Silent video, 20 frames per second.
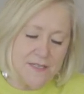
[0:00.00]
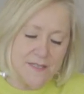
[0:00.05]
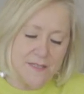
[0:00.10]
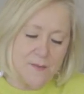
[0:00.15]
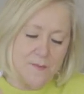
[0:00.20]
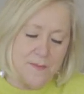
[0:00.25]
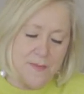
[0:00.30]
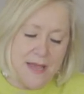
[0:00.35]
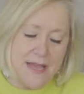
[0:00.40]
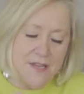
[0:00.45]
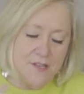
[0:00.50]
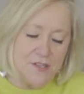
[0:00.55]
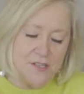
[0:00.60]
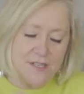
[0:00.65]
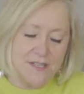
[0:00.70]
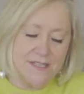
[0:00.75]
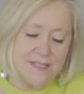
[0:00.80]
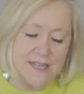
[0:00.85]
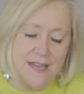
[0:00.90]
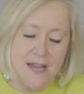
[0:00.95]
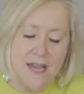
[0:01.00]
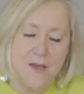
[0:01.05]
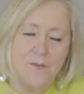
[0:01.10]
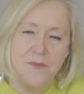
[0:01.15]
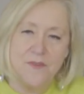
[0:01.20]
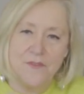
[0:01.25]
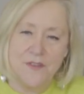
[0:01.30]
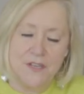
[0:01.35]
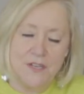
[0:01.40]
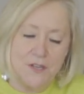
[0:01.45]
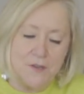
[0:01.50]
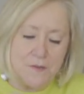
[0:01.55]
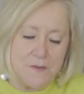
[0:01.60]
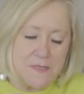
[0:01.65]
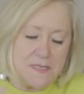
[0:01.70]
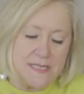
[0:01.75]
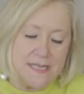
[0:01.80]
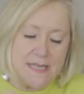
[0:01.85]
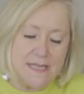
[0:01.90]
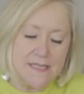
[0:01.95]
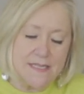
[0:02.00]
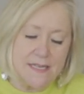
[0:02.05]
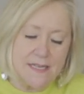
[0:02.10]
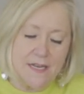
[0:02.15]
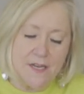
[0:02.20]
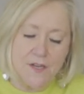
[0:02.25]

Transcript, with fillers: the magic time of a new season,